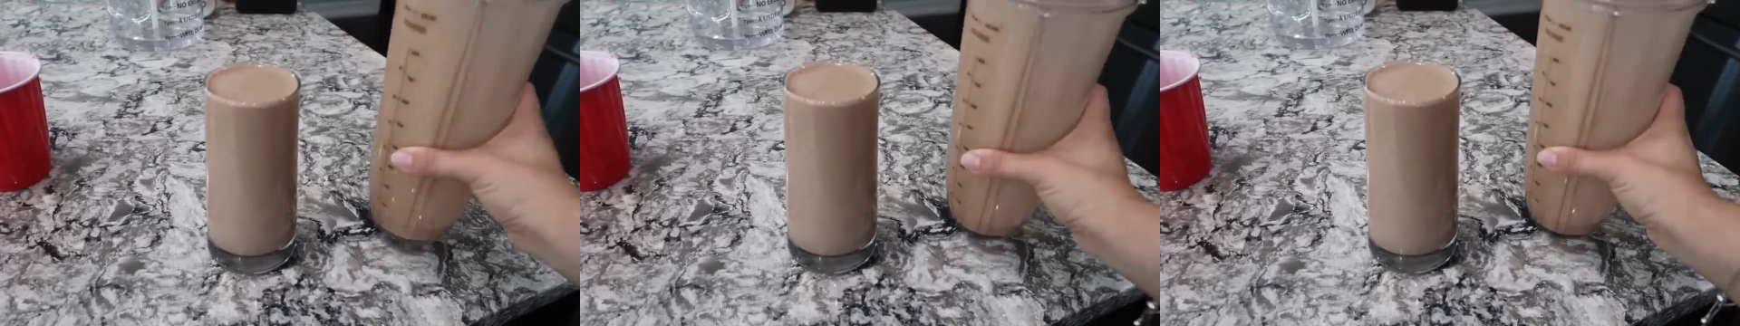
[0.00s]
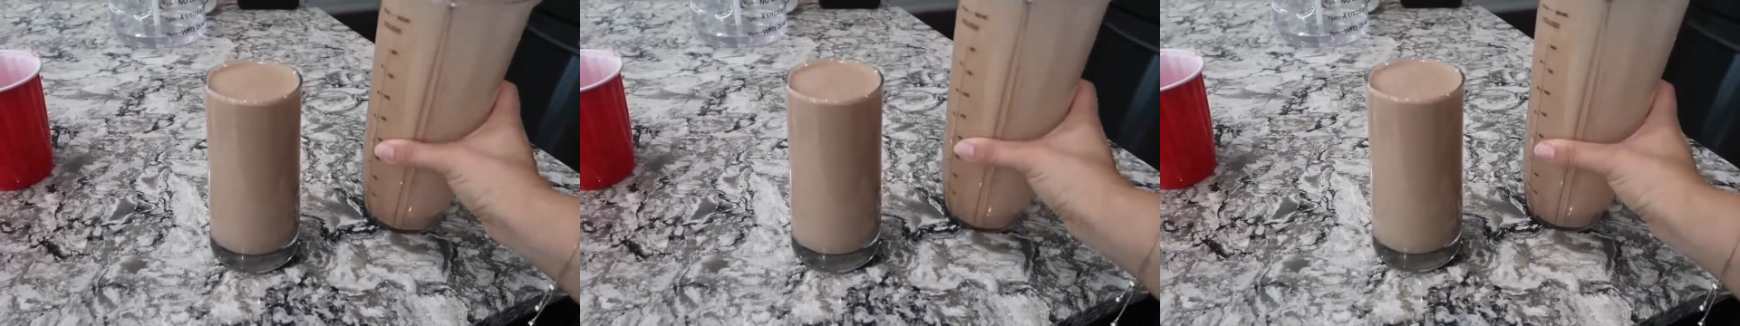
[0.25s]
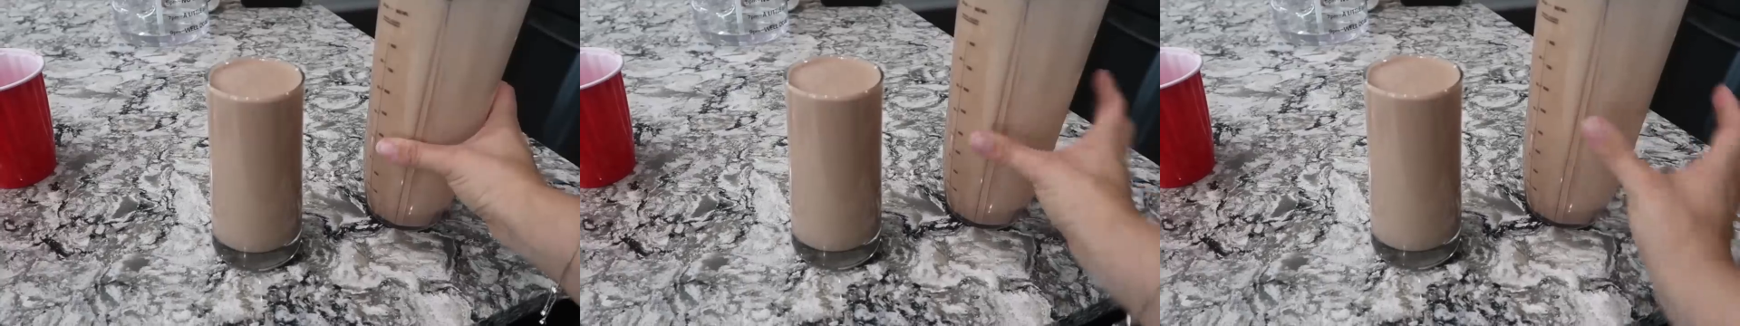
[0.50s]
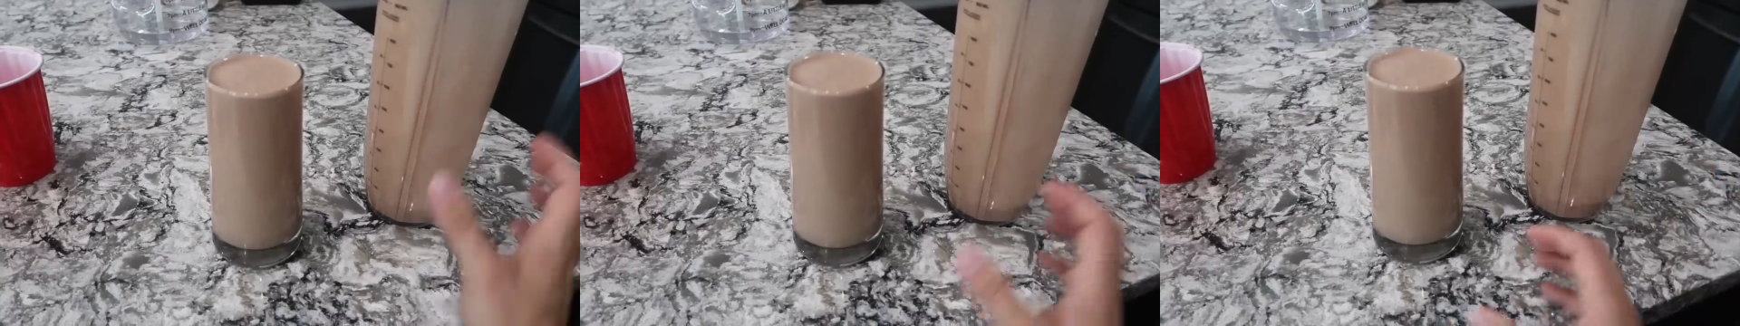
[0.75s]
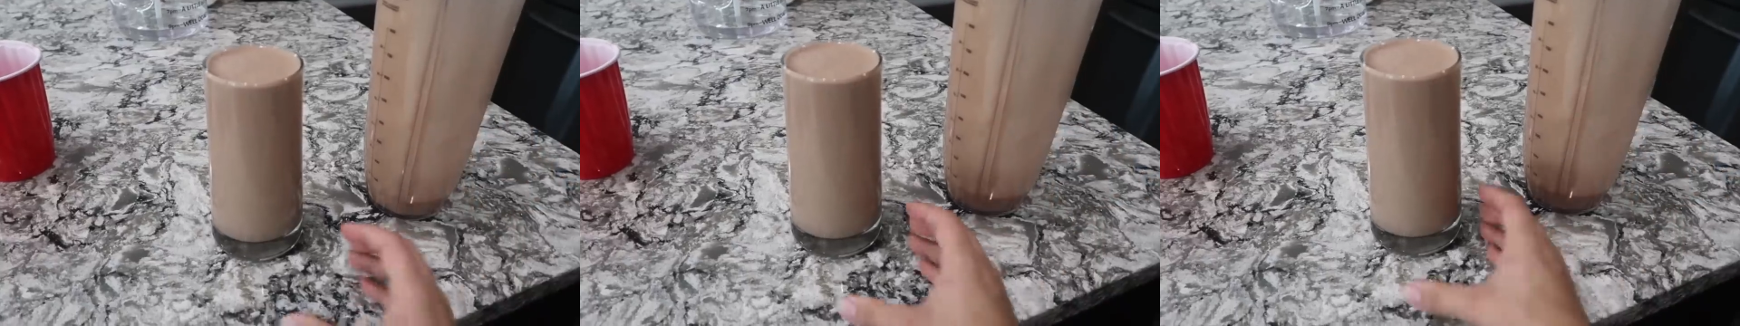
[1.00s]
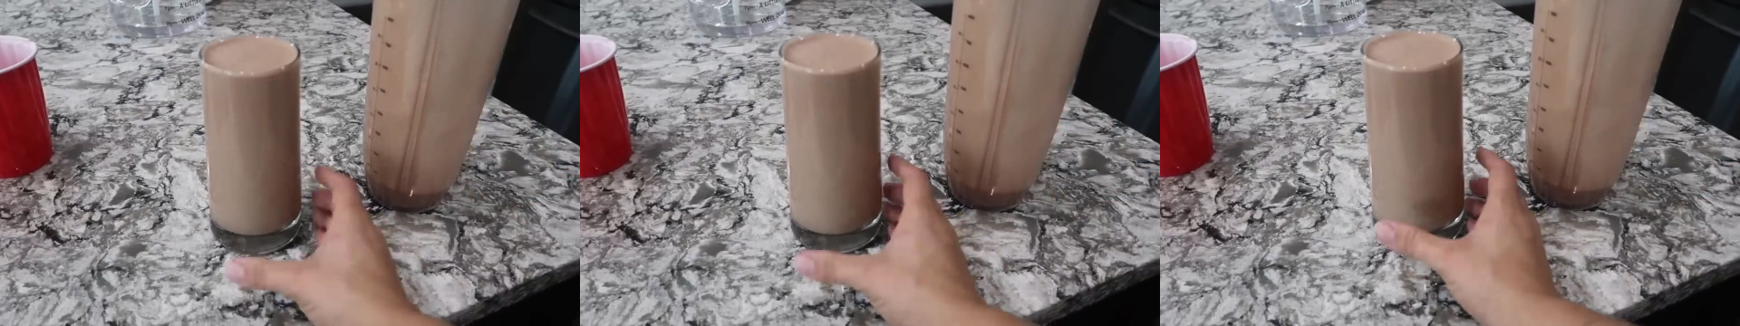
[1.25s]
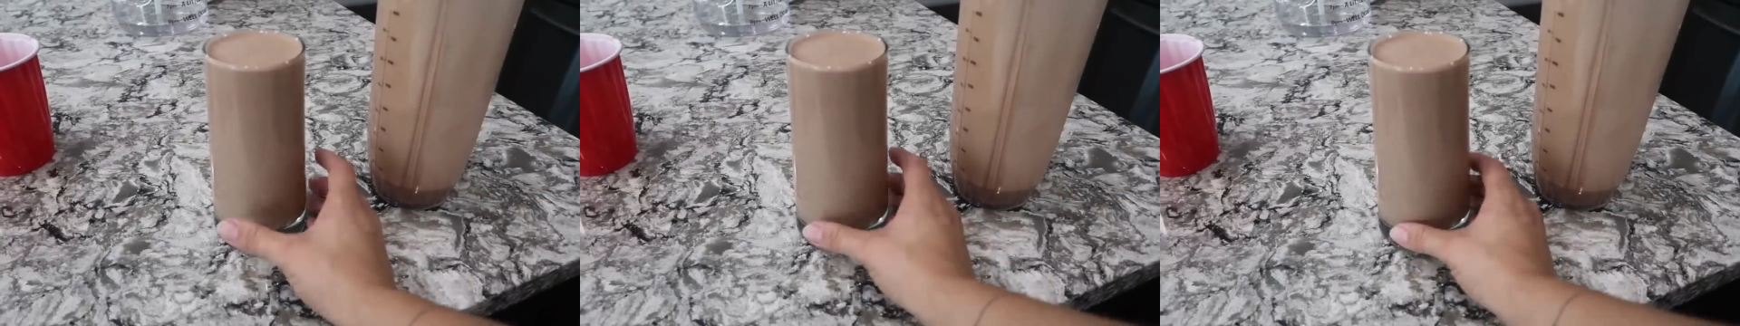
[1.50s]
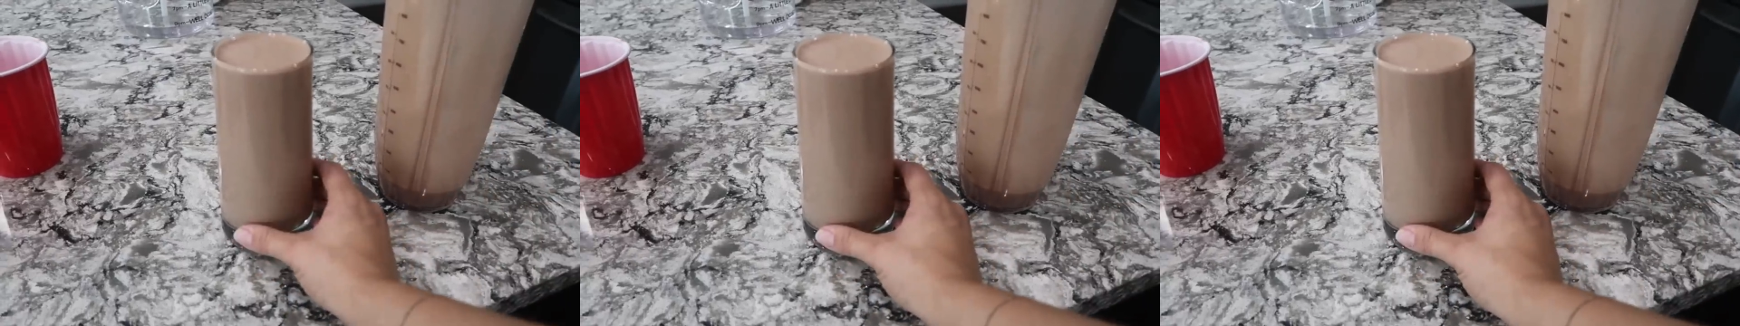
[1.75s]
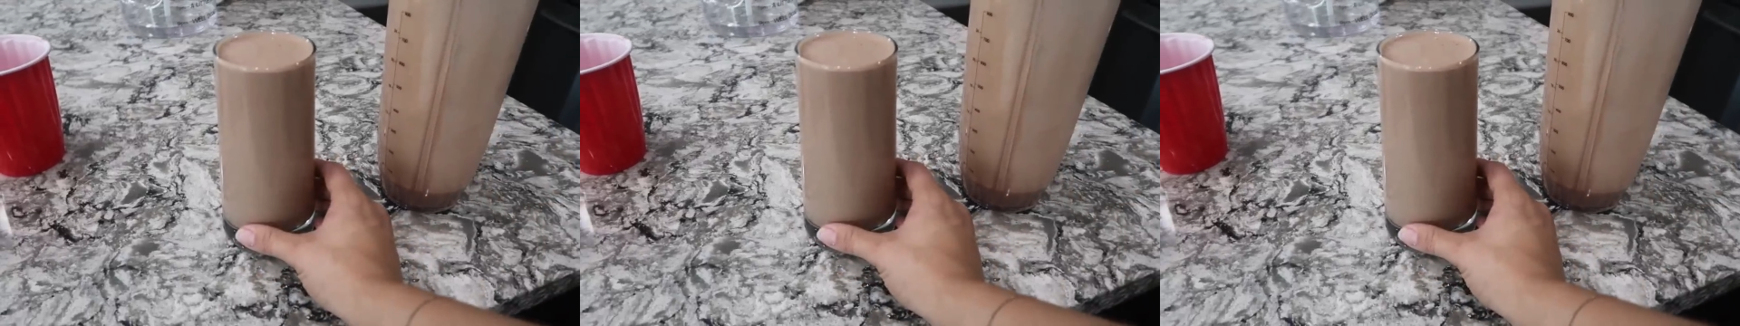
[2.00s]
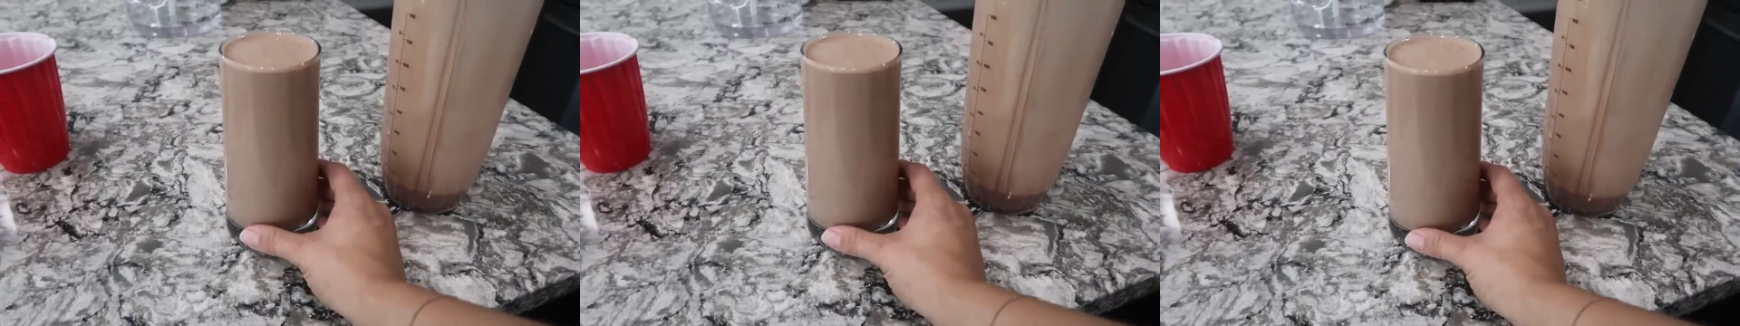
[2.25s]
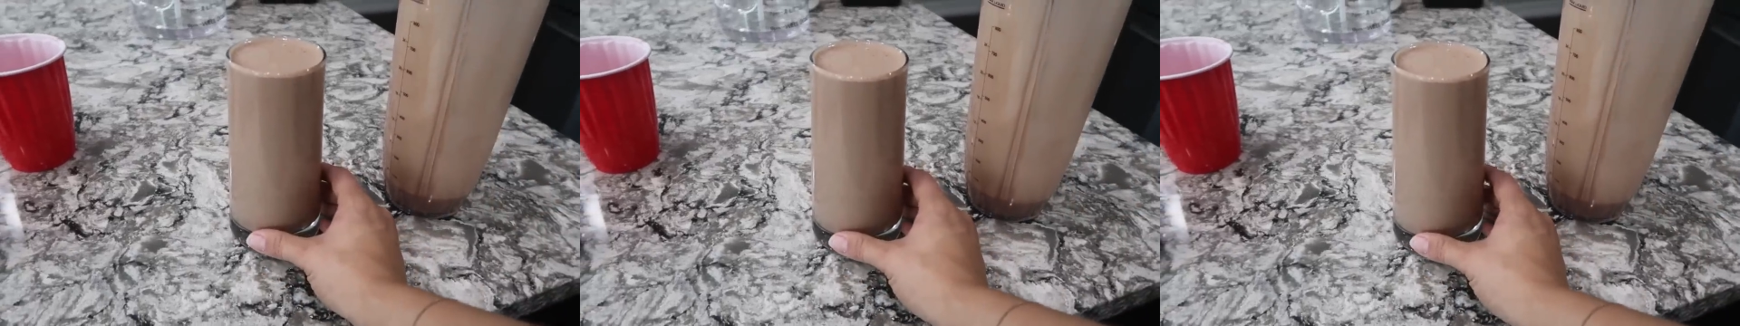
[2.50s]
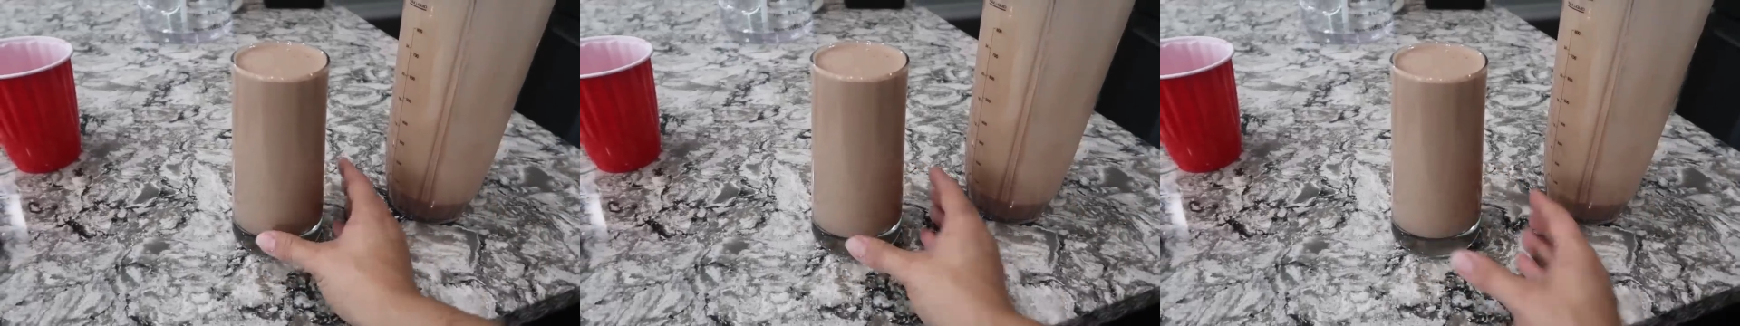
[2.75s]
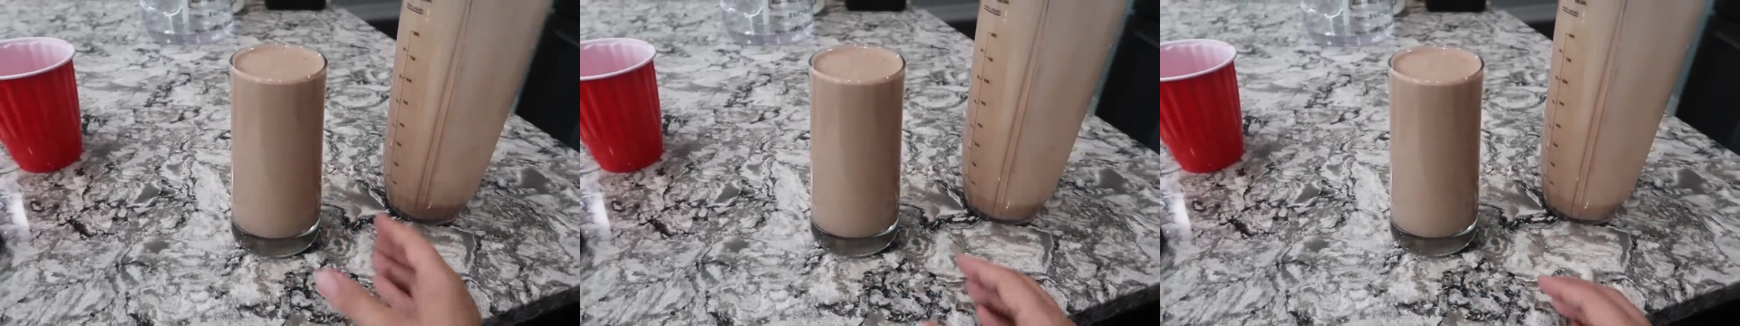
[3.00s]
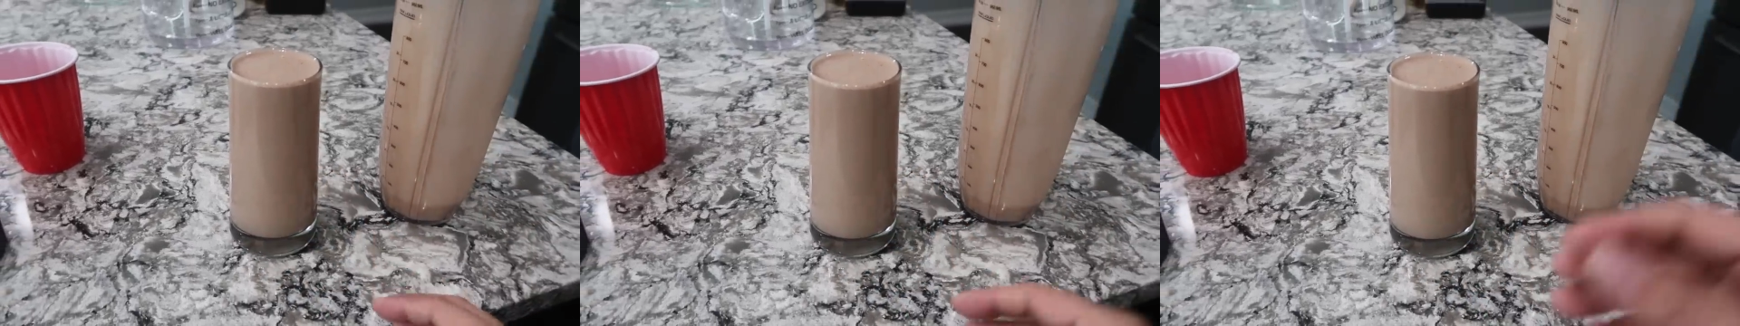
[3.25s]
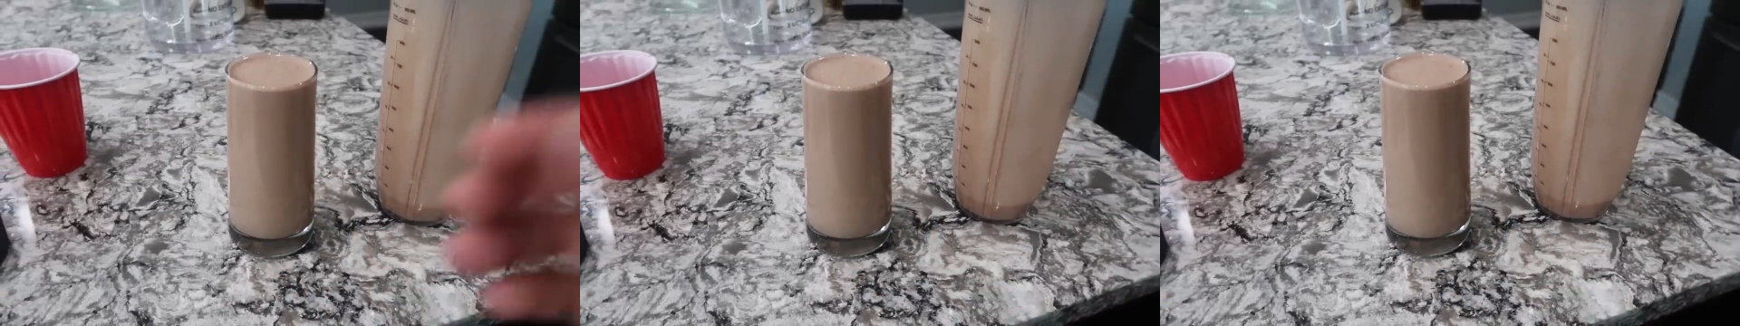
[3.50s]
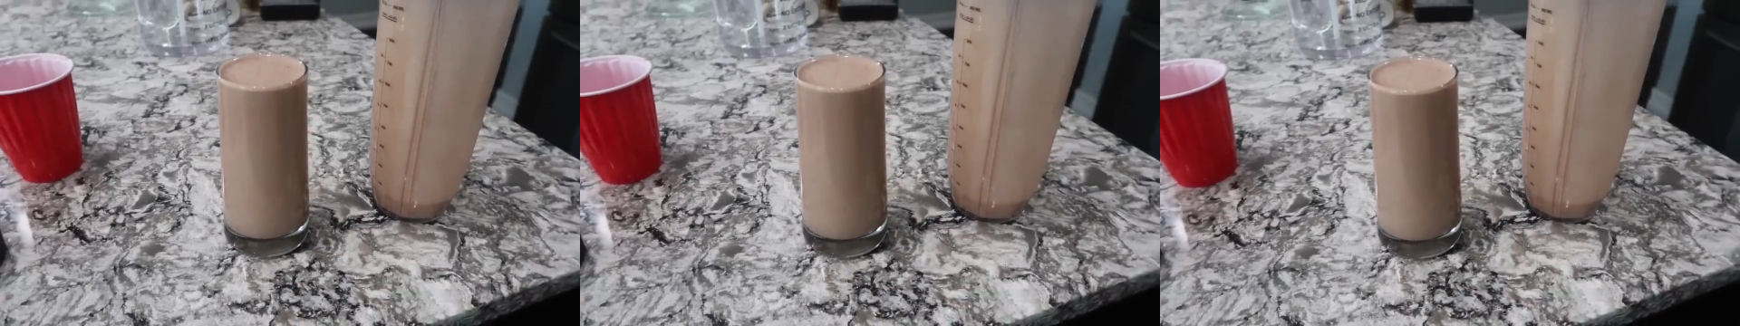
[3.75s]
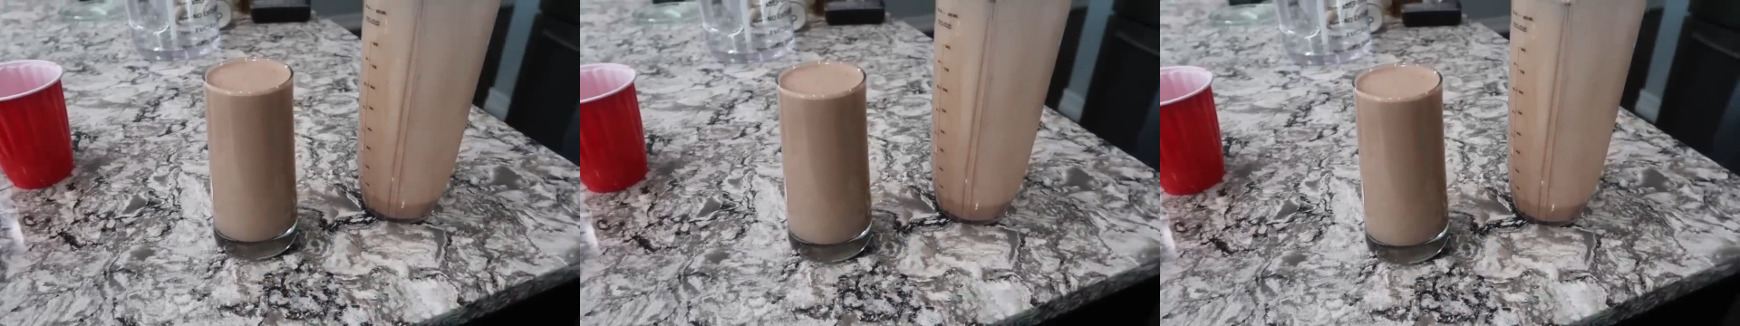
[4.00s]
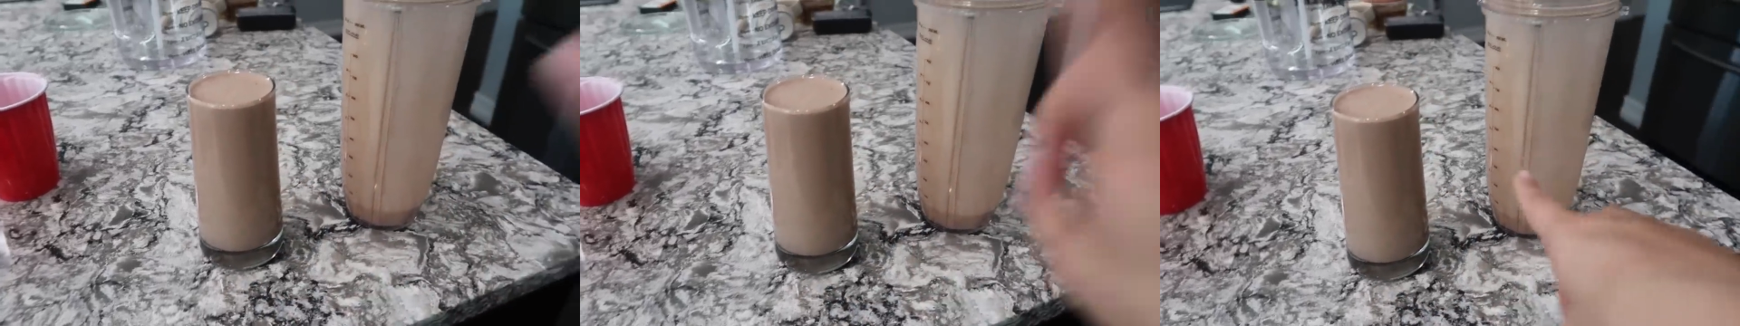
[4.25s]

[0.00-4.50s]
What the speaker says: (no speaker visible)